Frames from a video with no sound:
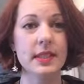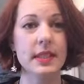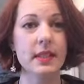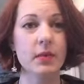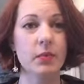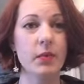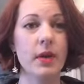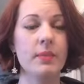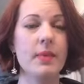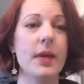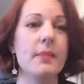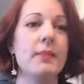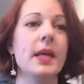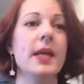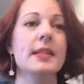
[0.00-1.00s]
an
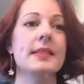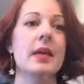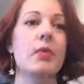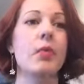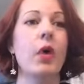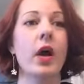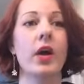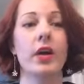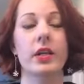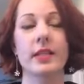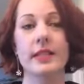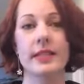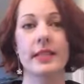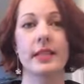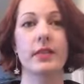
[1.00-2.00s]
appointment because I want her to
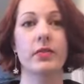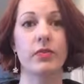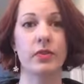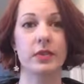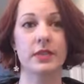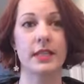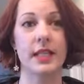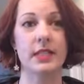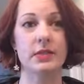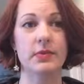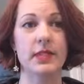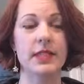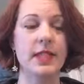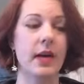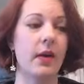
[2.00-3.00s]
see the full-size
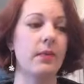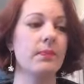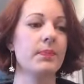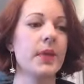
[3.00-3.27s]
retail.